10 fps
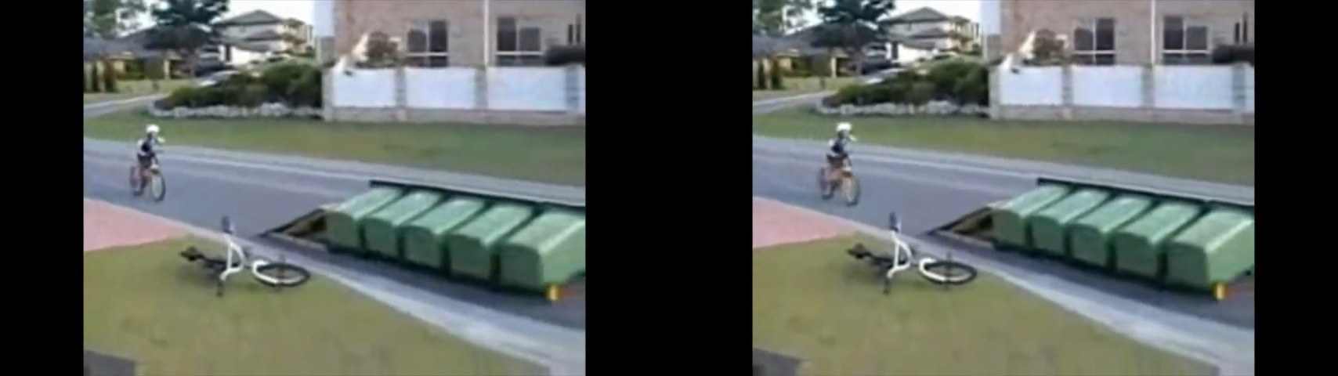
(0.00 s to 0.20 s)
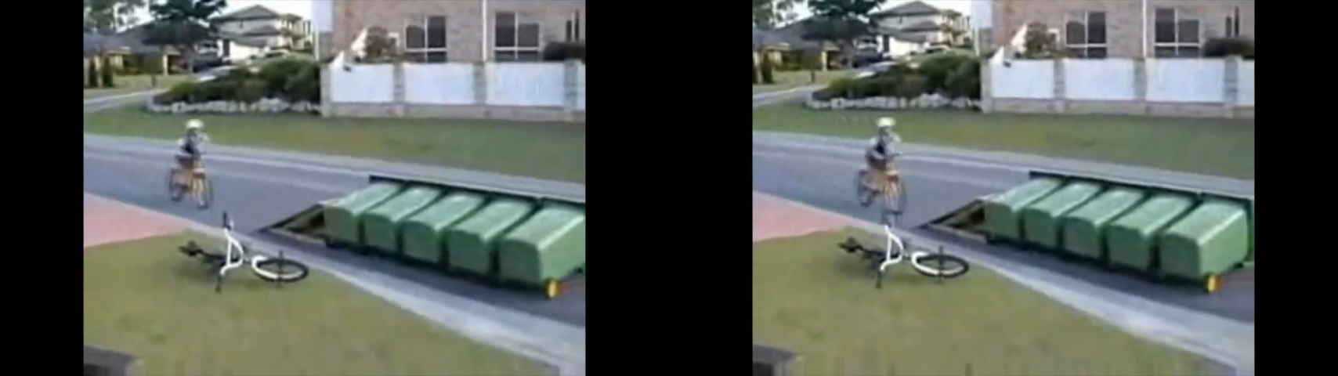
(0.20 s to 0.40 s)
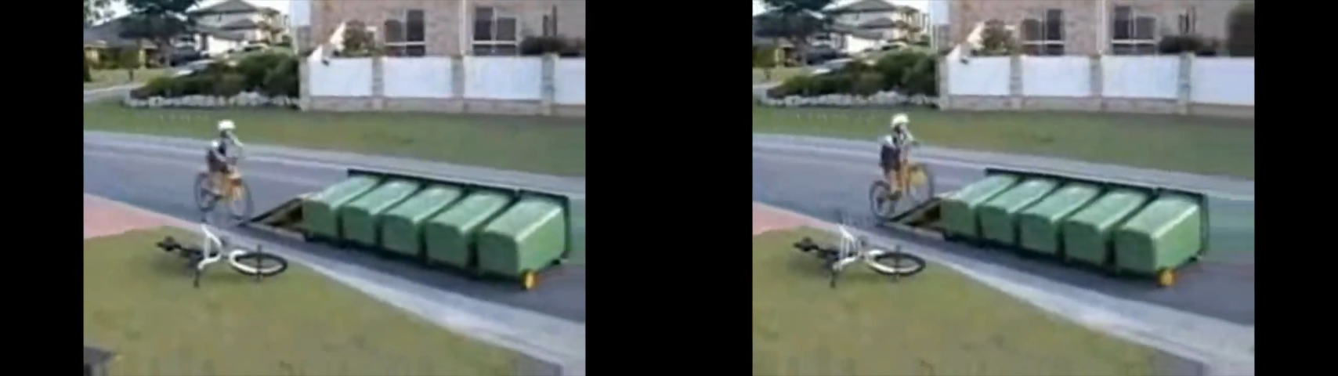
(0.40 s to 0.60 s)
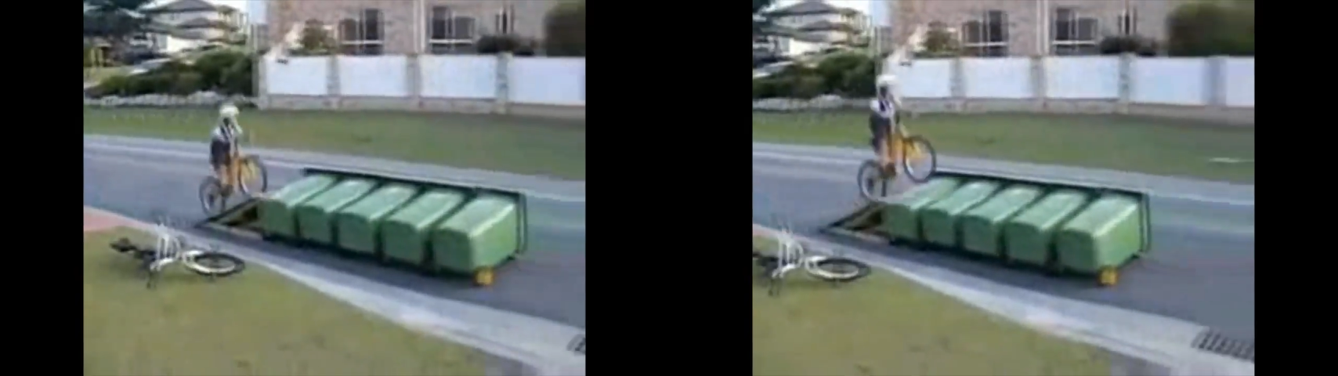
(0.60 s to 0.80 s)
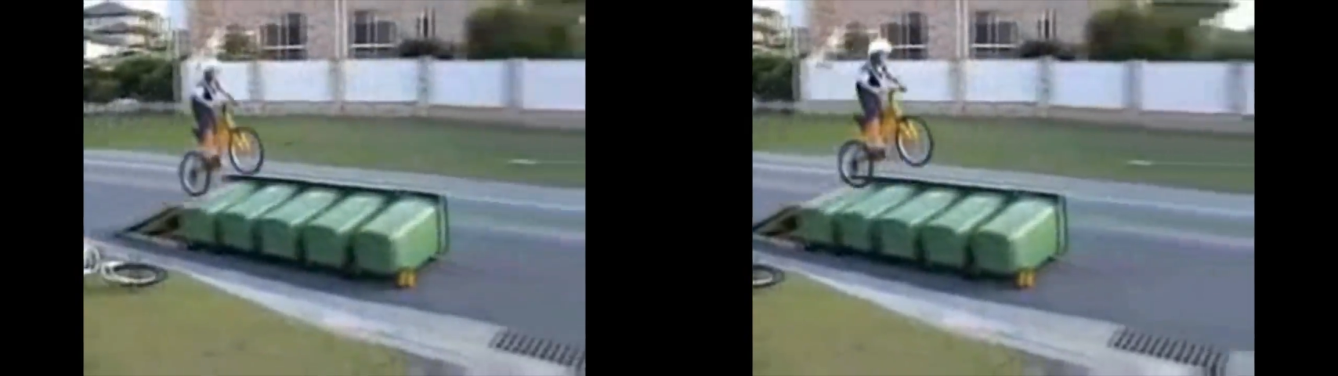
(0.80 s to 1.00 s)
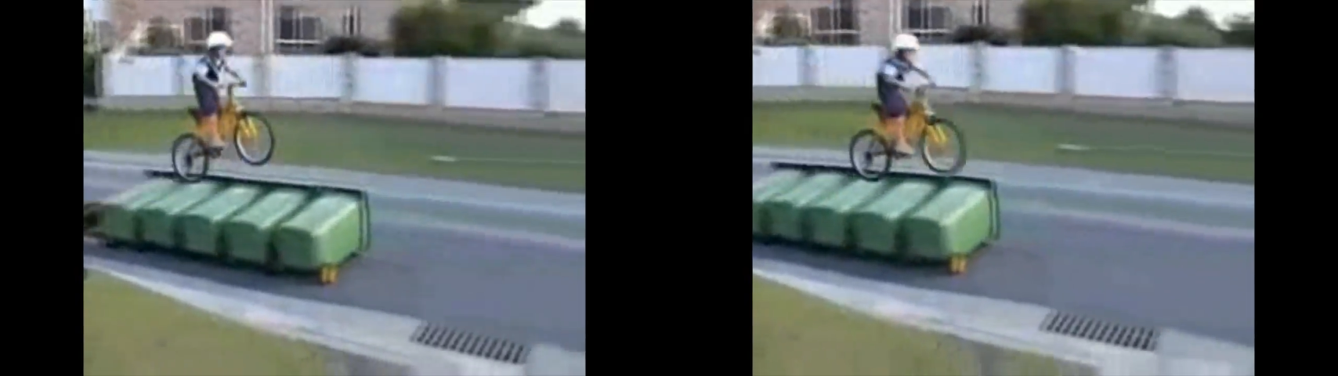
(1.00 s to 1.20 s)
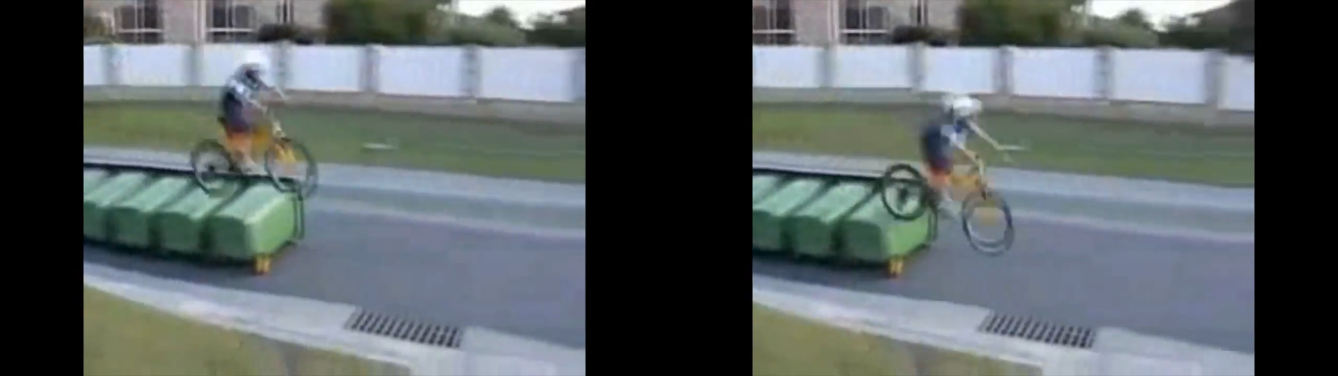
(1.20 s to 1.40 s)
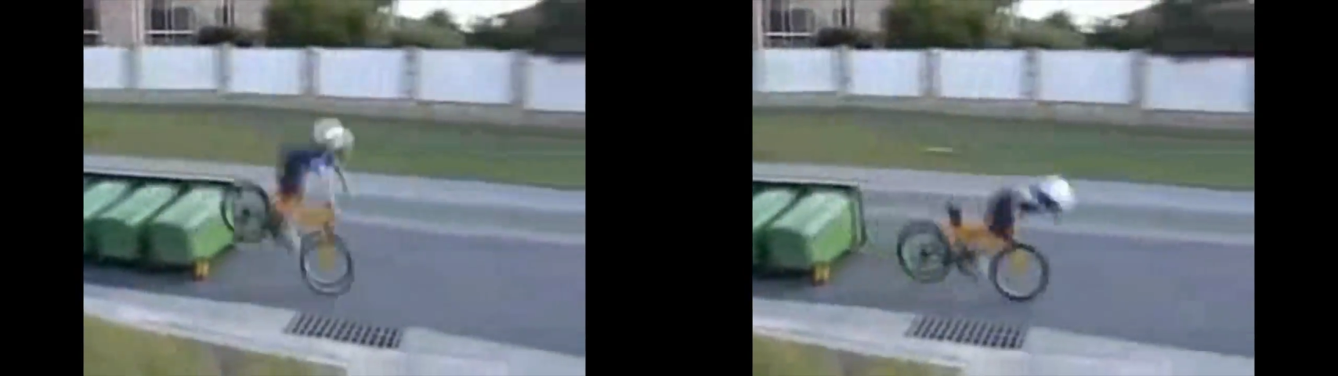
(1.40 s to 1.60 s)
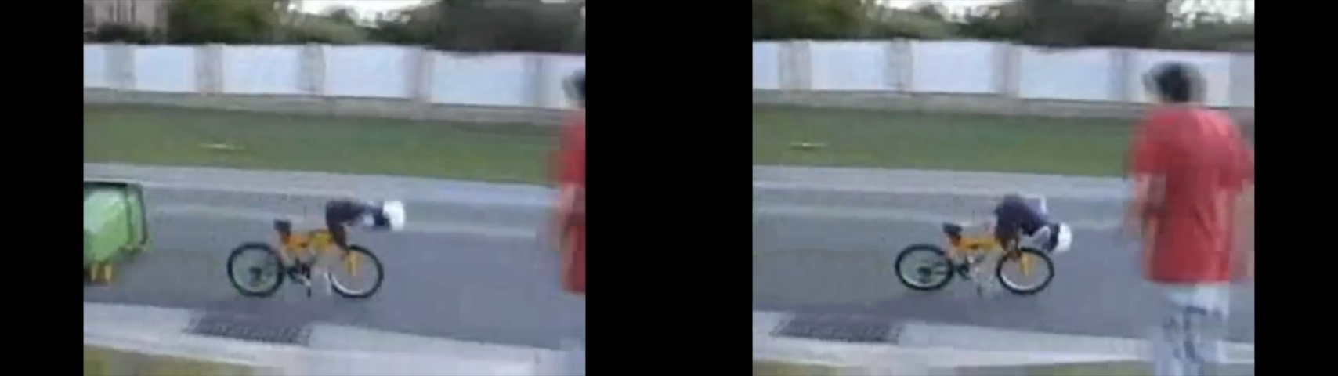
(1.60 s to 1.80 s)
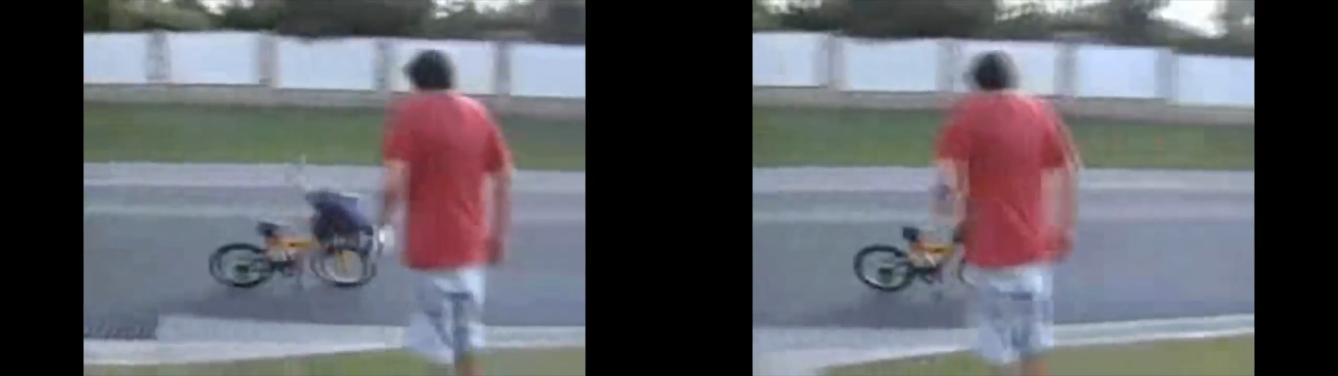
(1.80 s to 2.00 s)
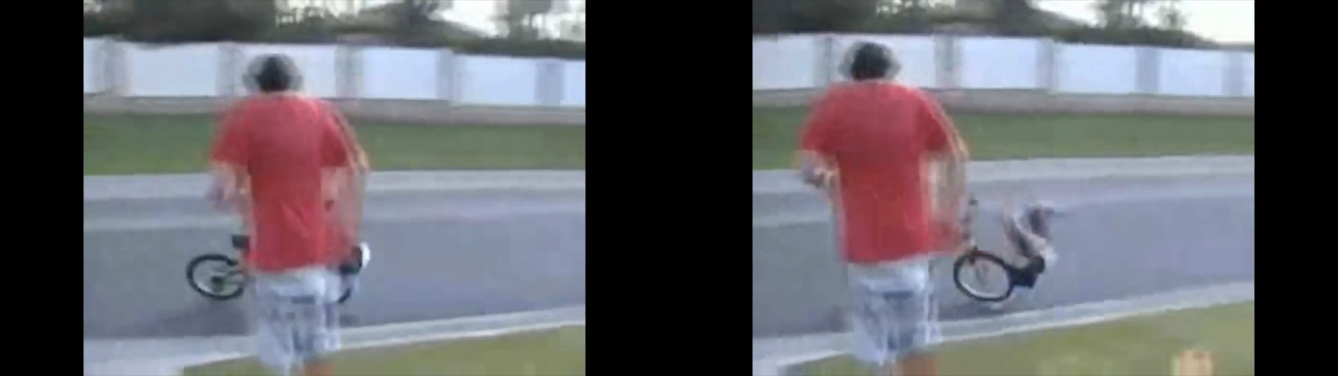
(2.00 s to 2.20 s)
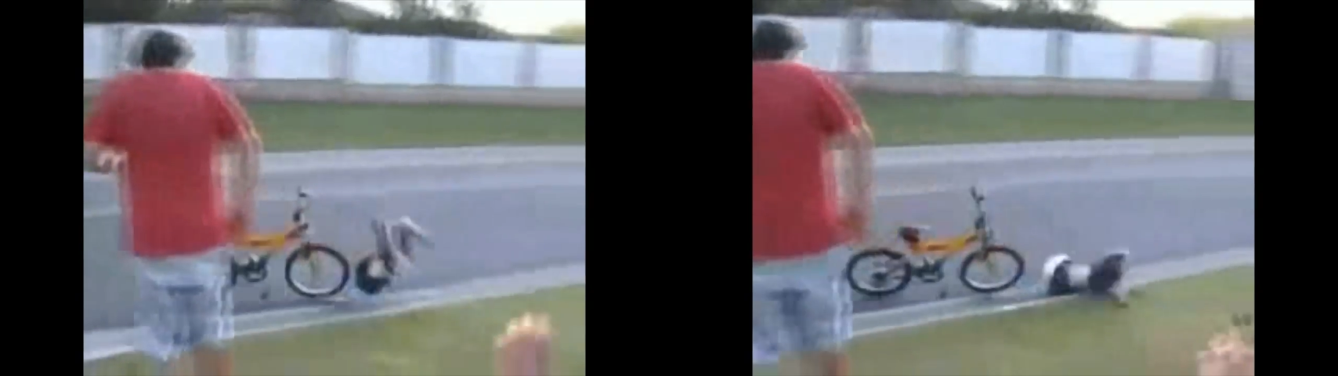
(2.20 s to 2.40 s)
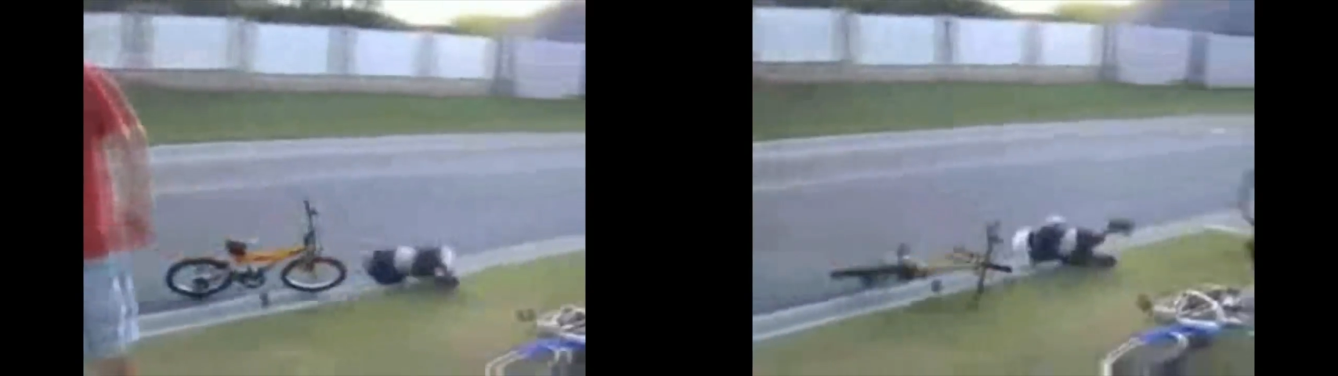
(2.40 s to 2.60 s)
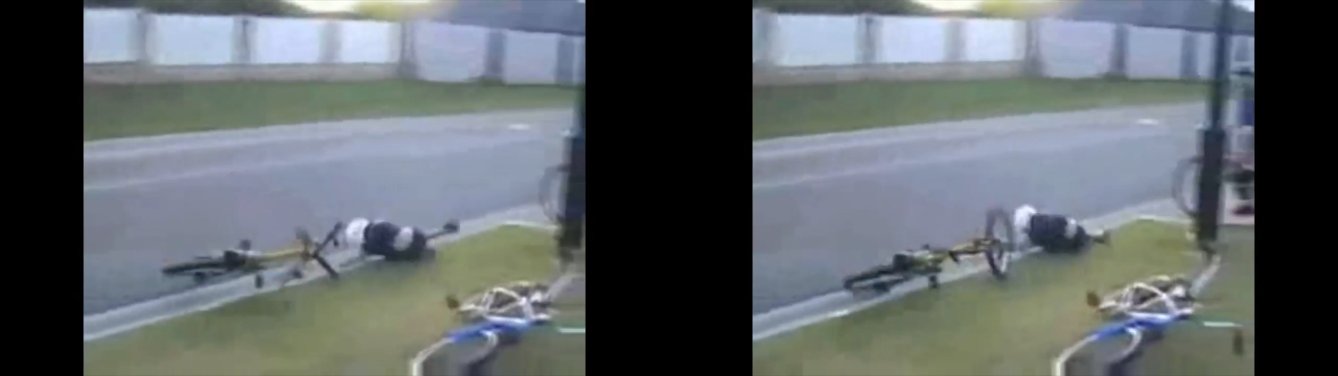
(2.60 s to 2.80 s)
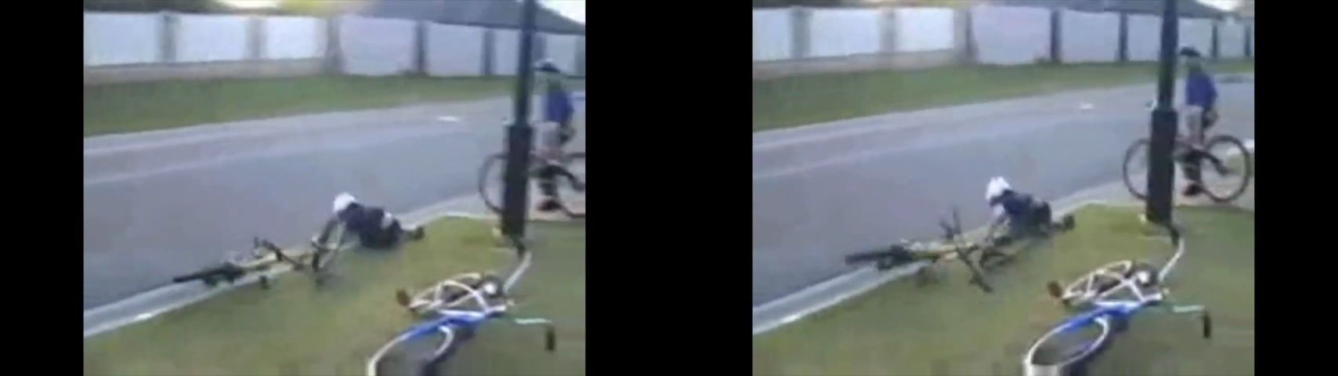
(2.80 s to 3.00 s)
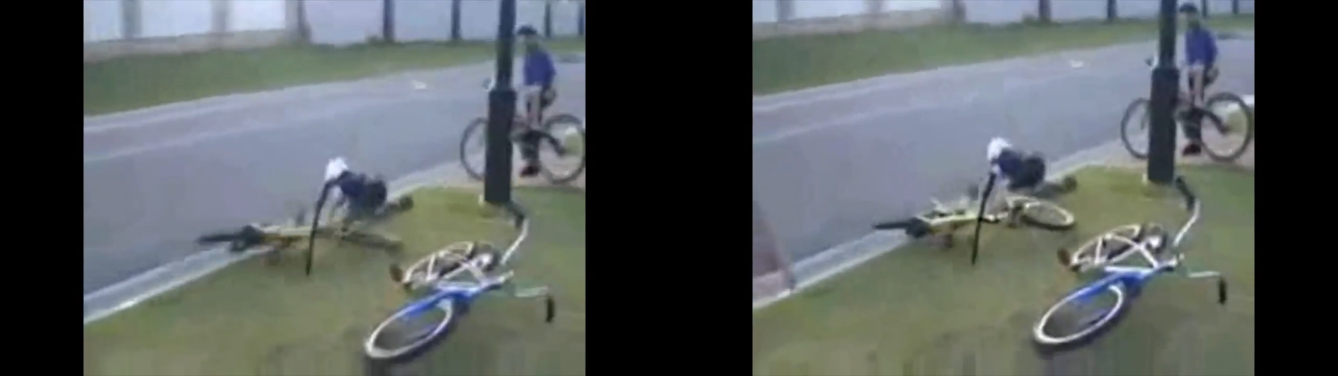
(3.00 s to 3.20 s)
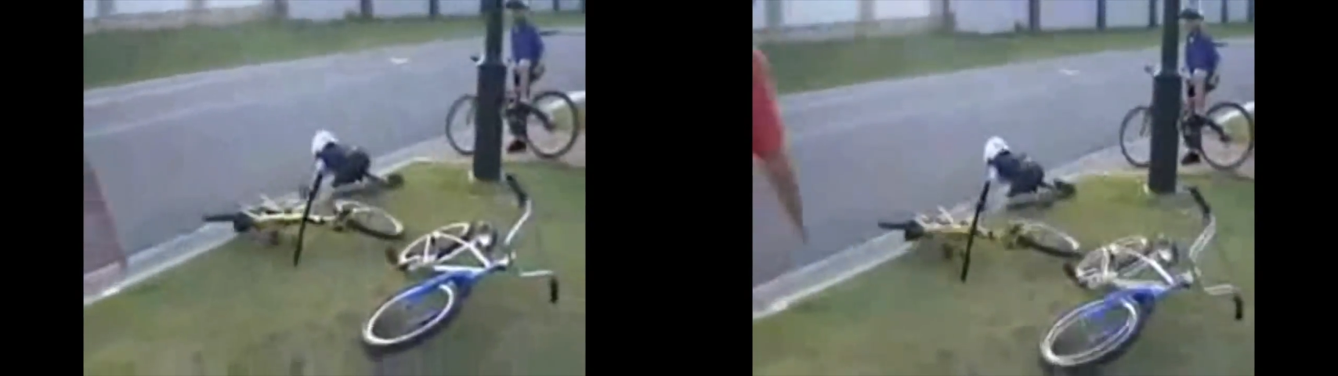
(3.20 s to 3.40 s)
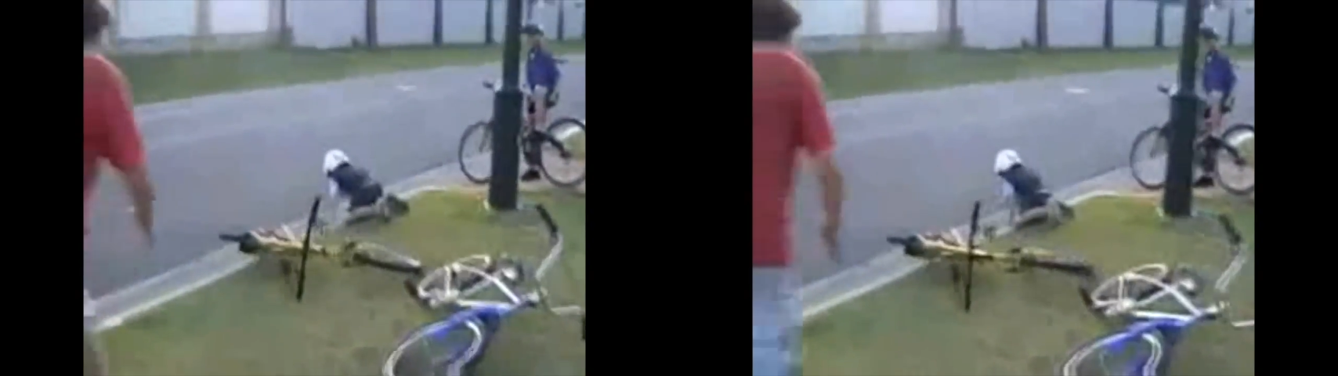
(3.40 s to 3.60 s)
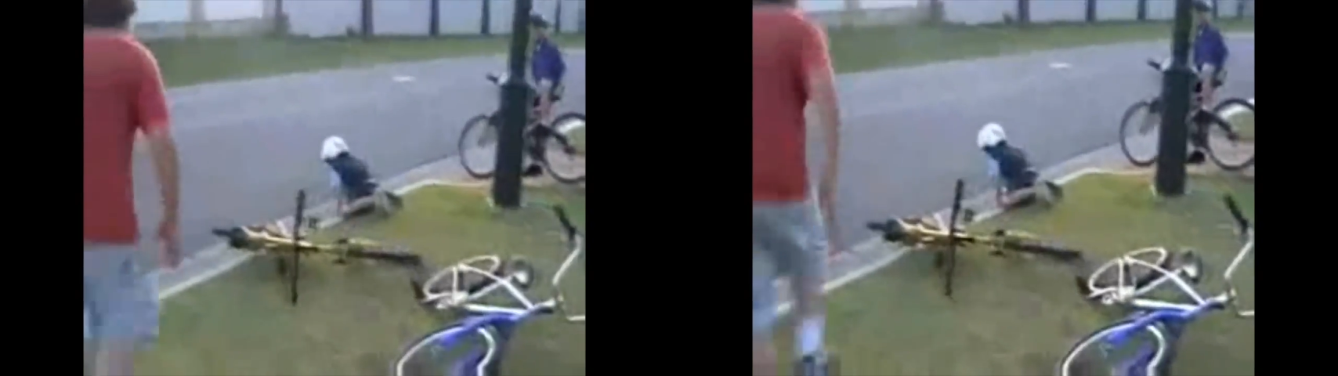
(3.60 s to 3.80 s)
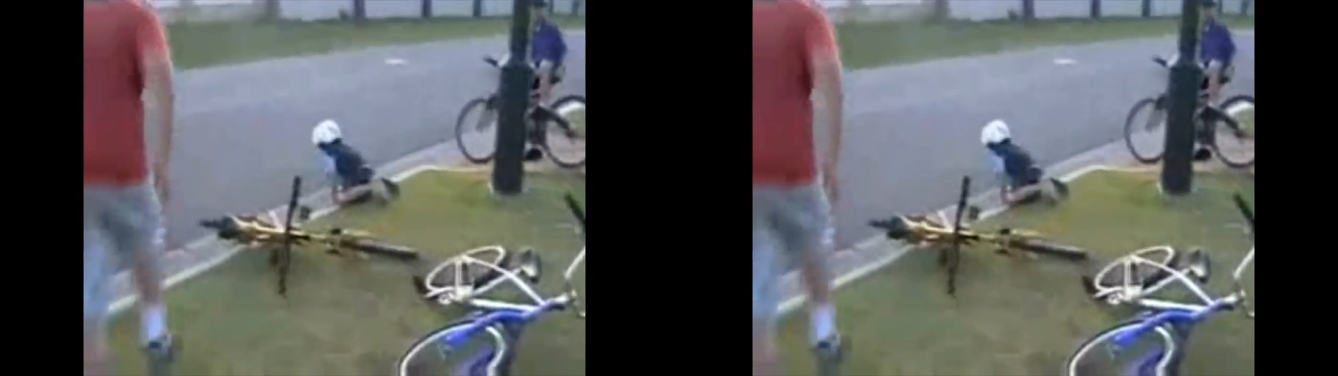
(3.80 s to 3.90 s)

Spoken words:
[unreadable: no face in view]